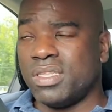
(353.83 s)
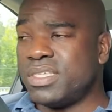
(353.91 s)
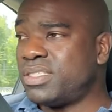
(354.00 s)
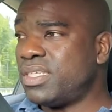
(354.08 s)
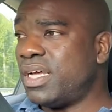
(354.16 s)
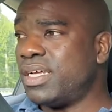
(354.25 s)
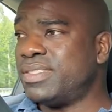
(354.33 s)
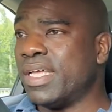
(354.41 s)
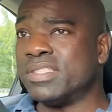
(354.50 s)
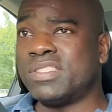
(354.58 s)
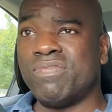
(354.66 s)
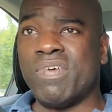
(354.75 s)
this uh,
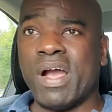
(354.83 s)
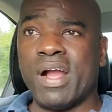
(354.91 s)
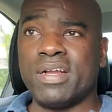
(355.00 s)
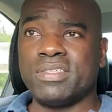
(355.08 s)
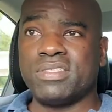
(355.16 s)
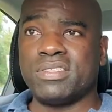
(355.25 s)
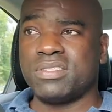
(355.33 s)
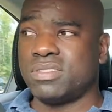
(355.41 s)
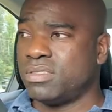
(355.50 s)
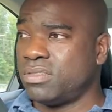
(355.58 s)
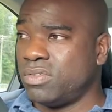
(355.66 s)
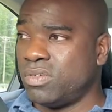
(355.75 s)
Delta virus
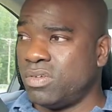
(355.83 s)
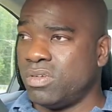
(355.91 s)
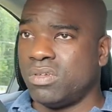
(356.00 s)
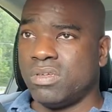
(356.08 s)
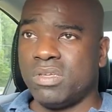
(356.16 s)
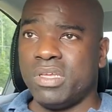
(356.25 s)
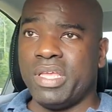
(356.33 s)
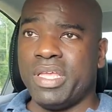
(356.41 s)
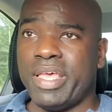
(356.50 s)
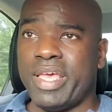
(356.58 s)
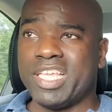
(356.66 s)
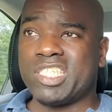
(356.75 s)

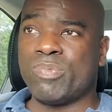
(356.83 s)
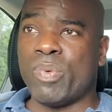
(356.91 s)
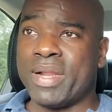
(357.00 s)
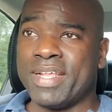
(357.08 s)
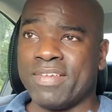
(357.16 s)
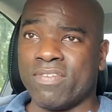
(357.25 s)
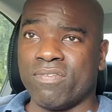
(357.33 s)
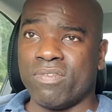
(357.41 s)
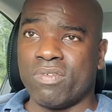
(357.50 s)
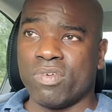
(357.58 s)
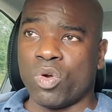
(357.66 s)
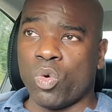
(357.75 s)
is spreading
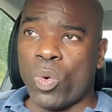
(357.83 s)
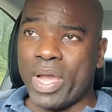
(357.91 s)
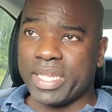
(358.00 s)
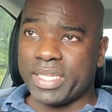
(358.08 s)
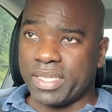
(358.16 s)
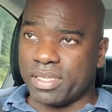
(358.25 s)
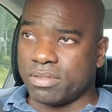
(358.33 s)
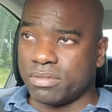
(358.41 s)
quickly.